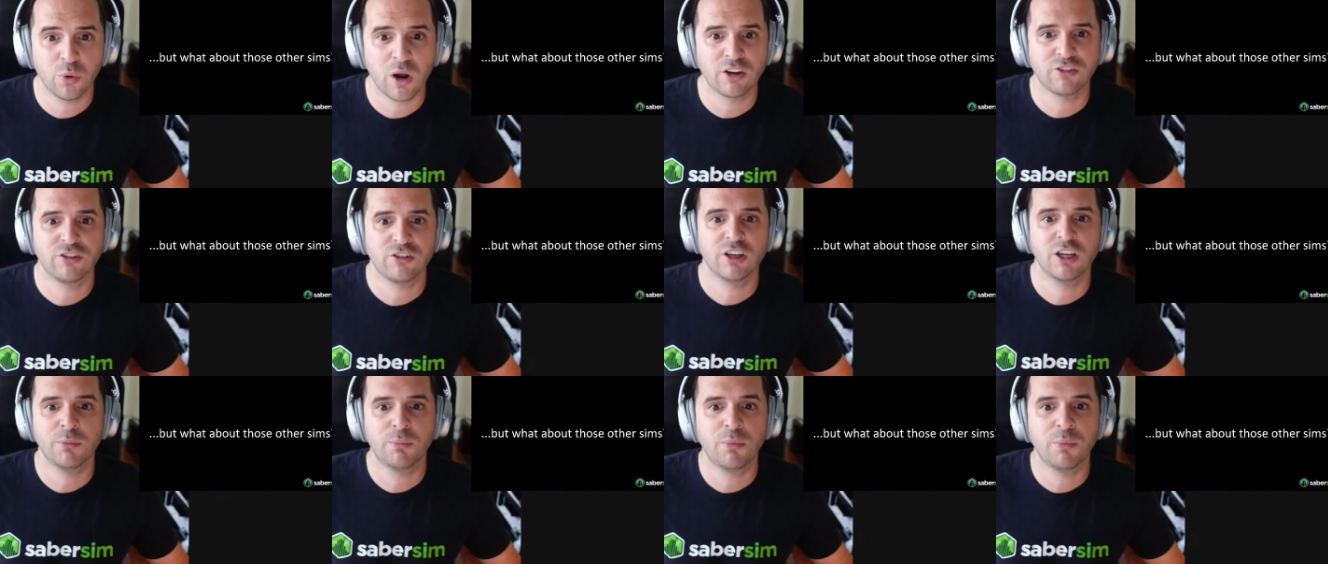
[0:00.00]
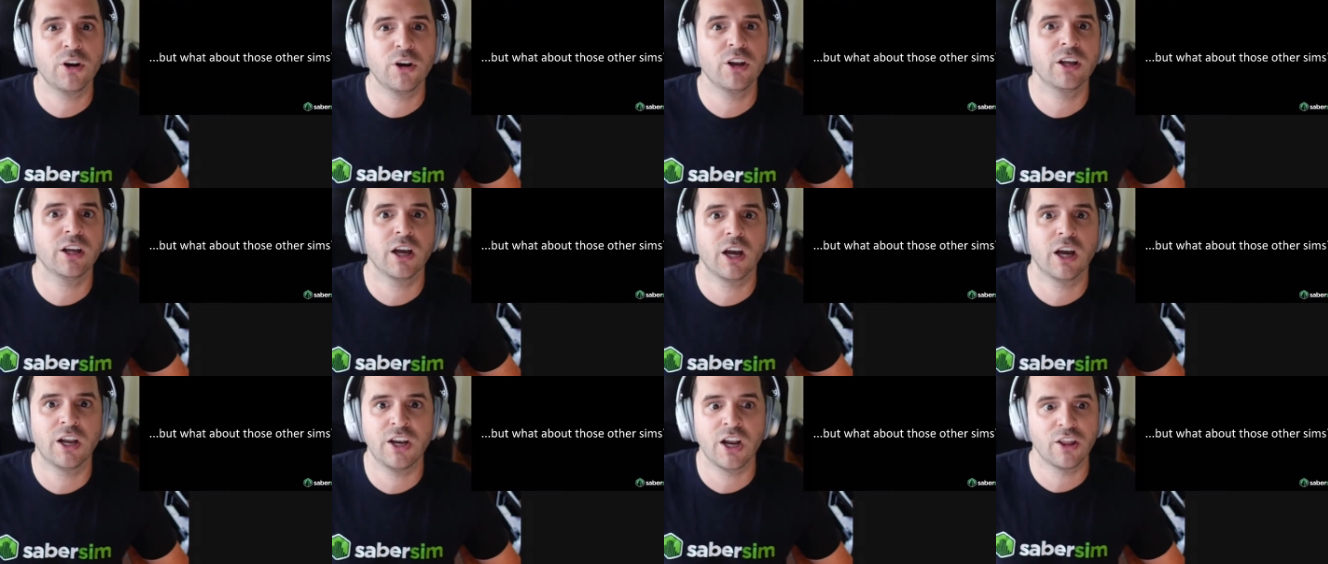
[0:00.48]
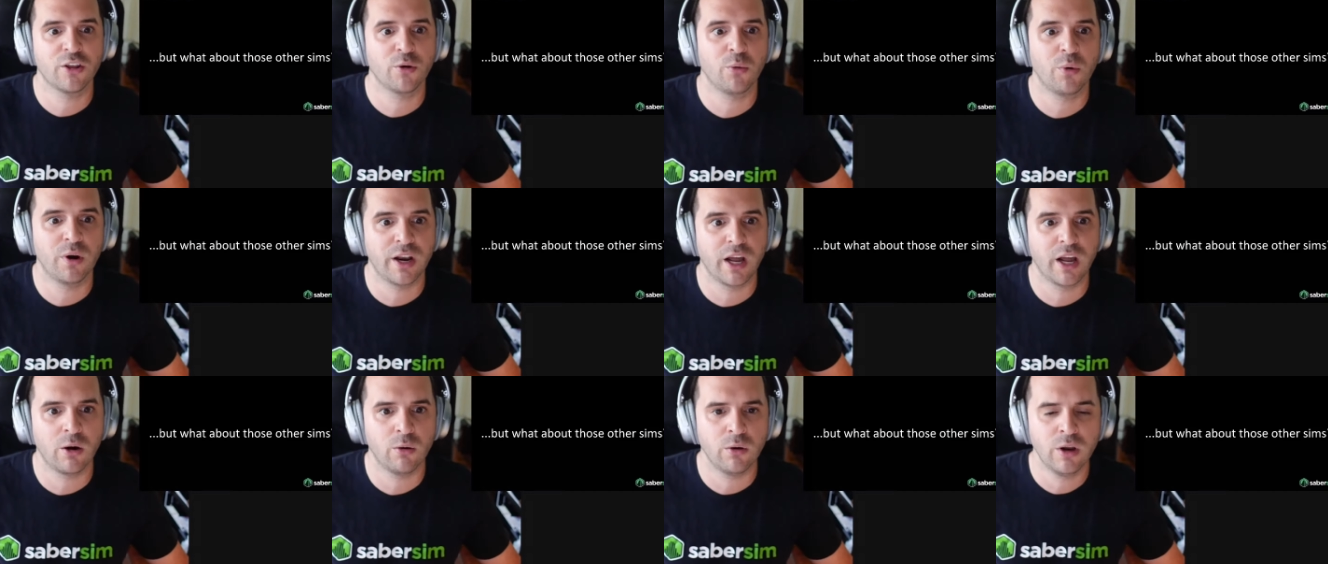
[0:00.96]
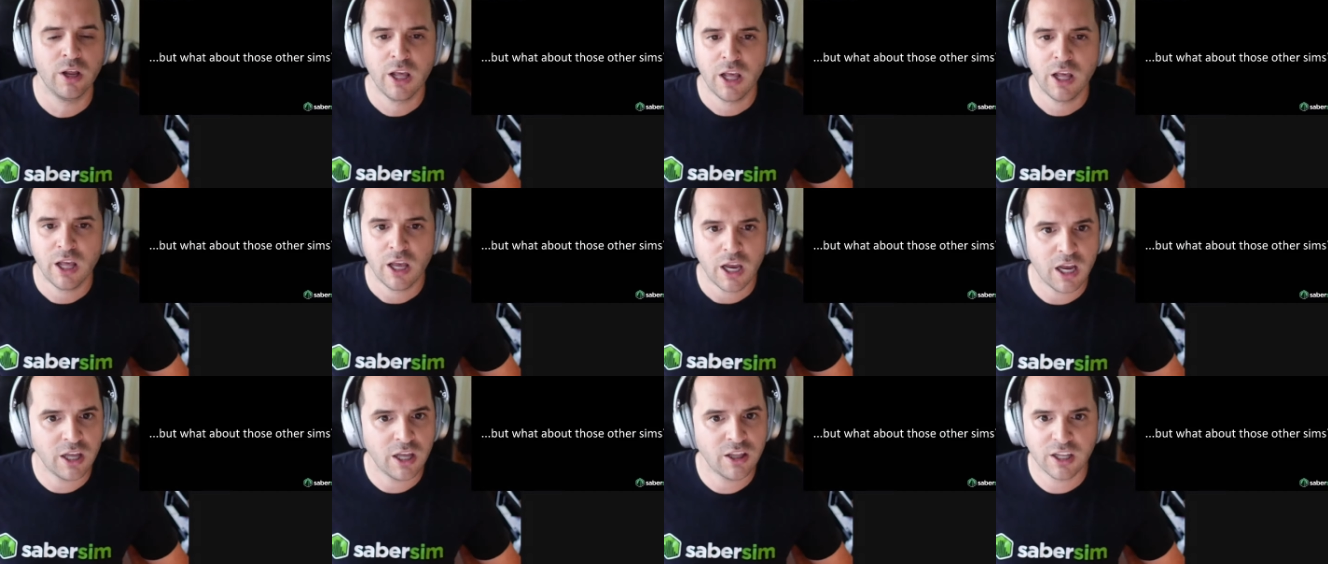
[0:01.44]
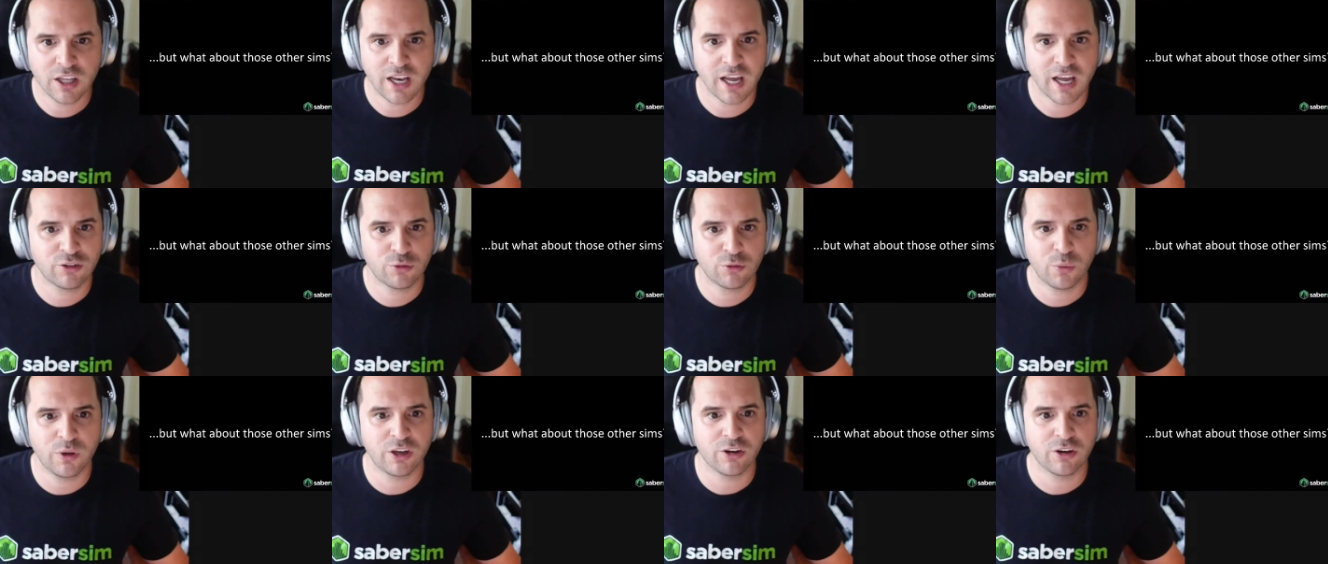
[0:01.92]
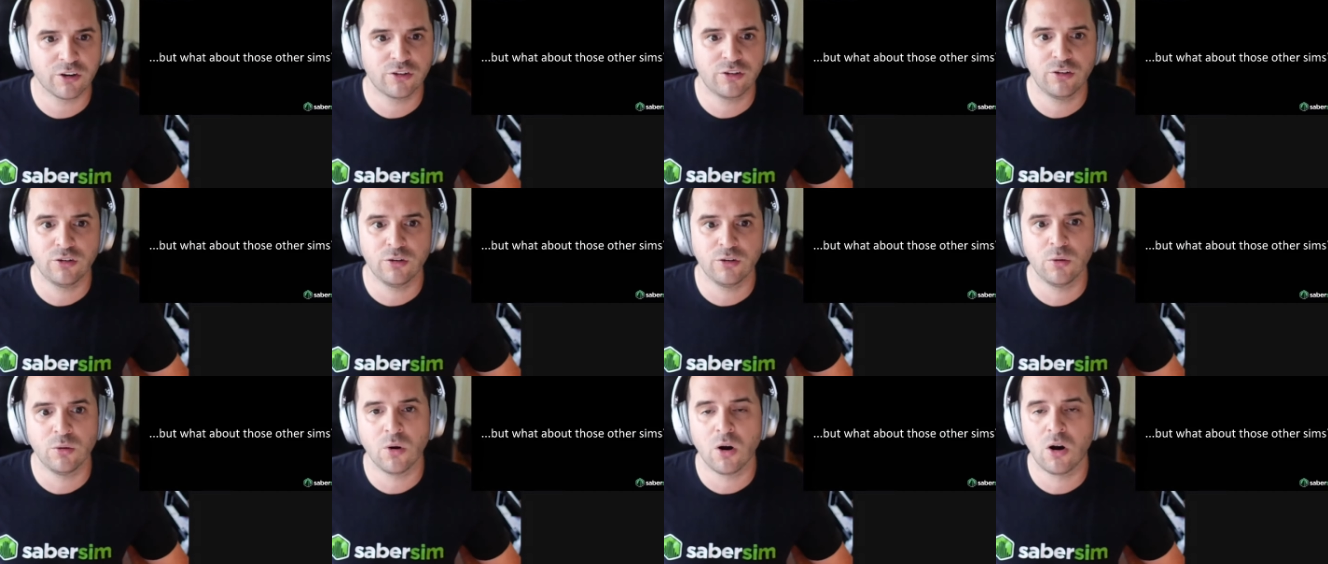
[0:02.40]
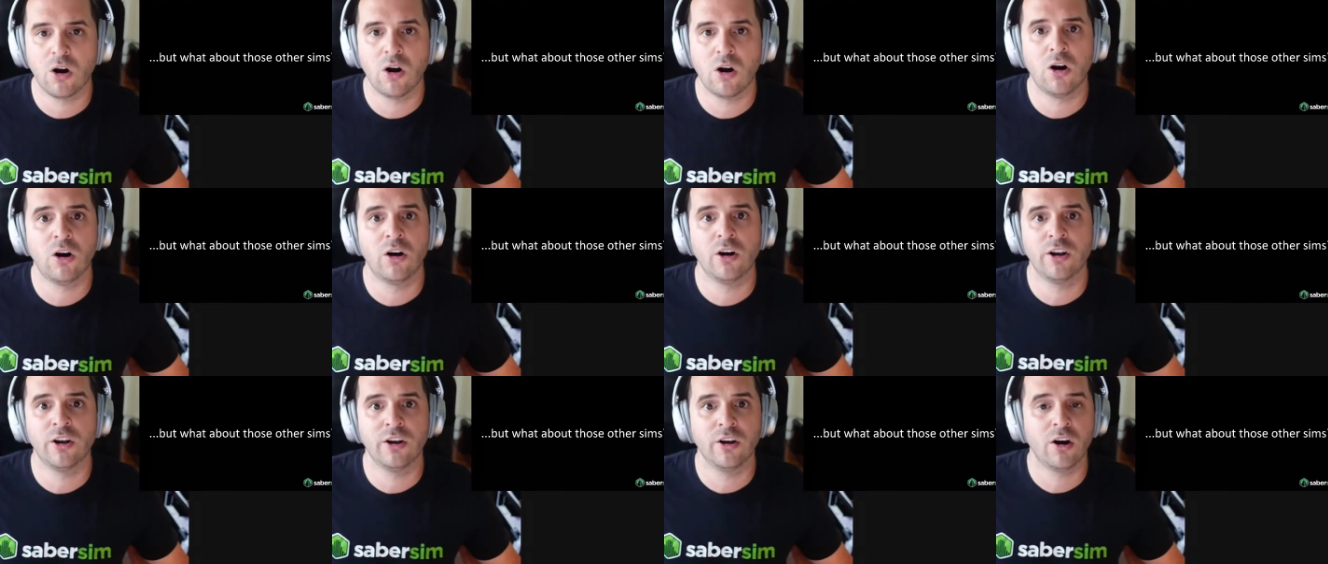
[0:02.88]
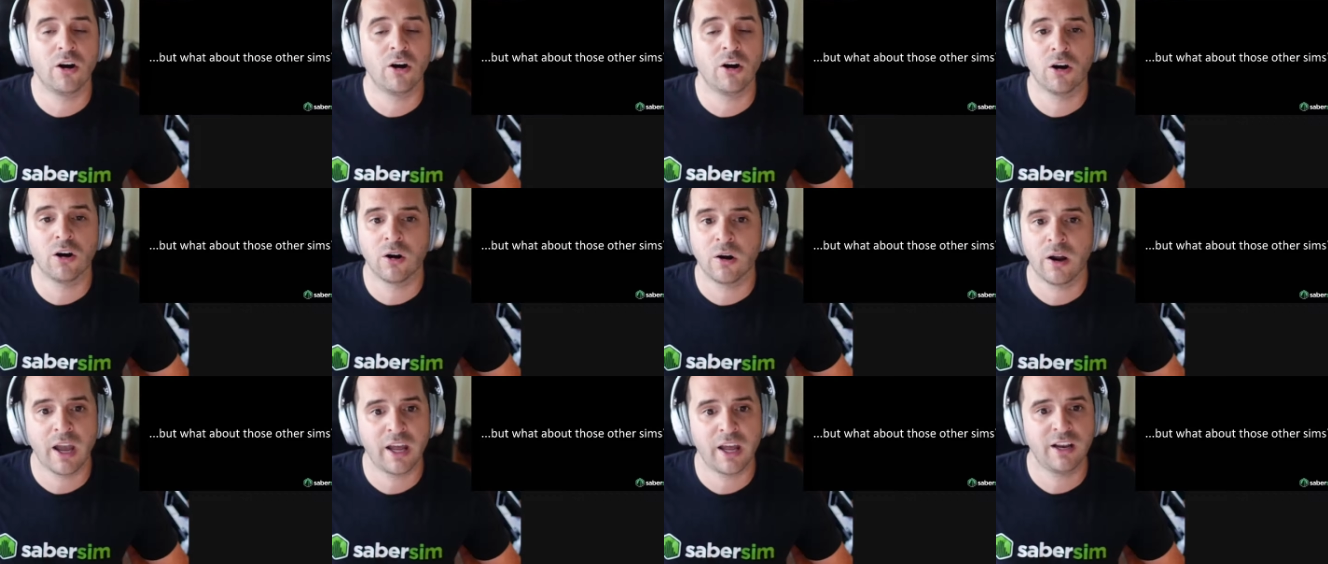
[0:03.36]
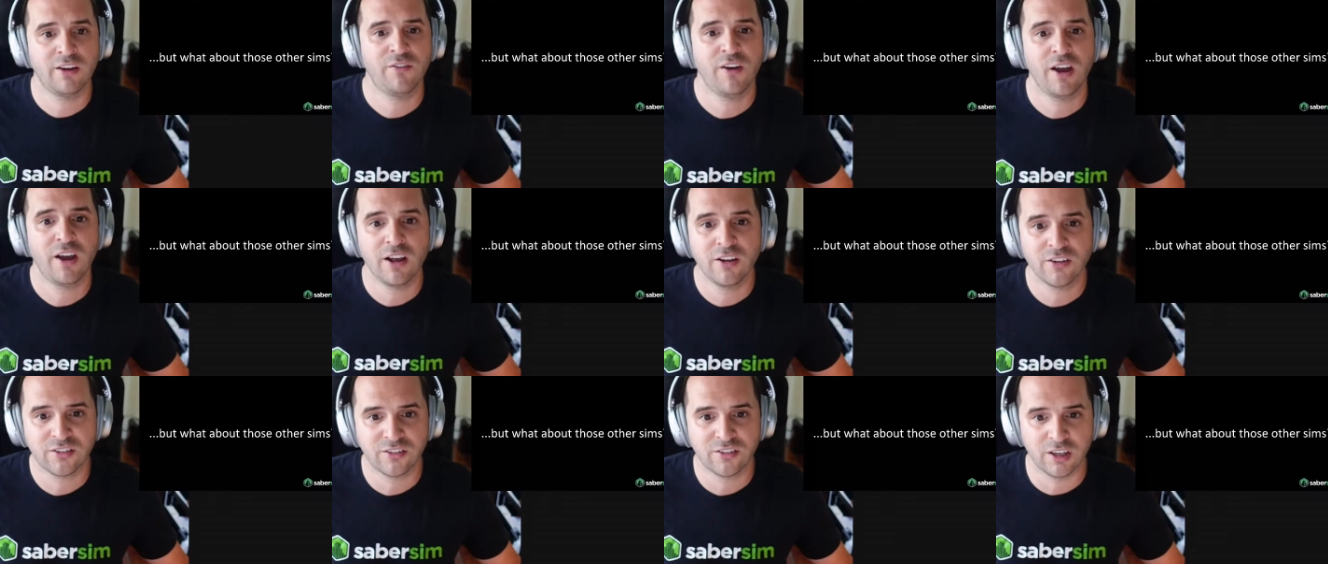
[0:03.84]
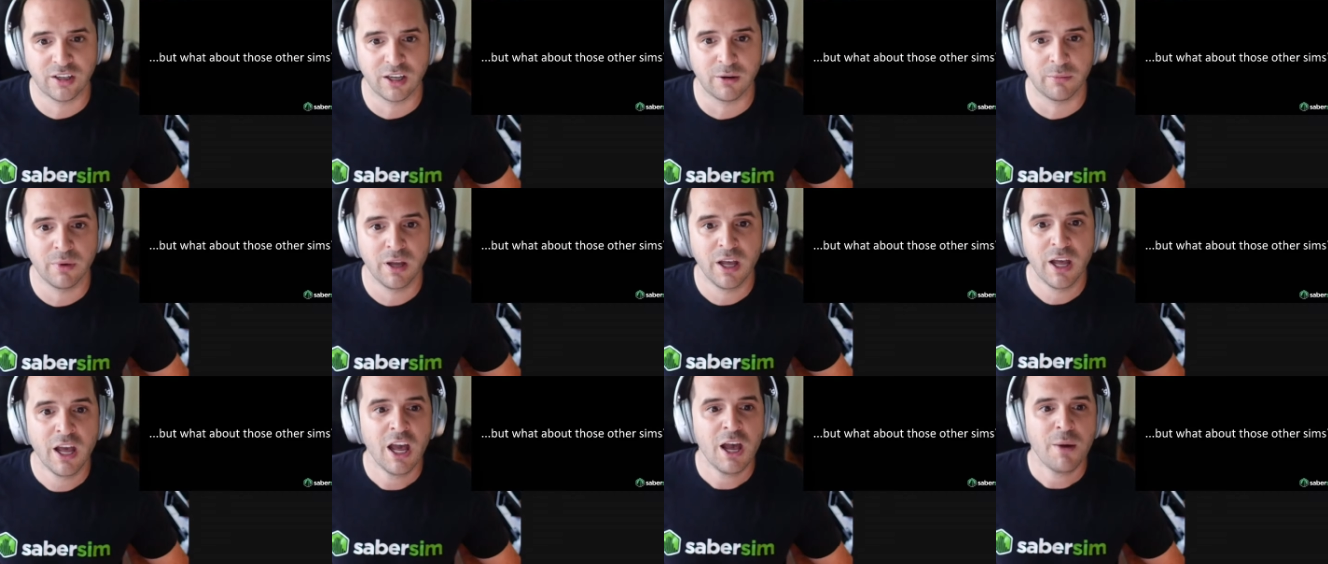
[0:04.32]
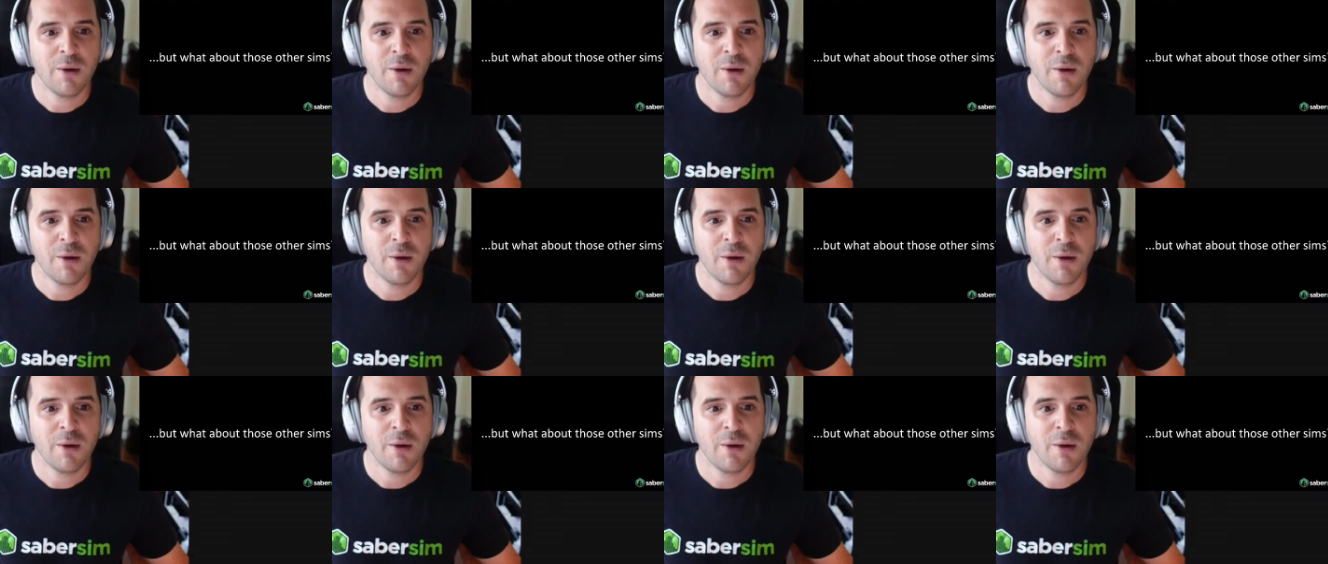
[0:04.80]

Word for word: We're actually going to be putting another one out in the next week or two on our NFL sim.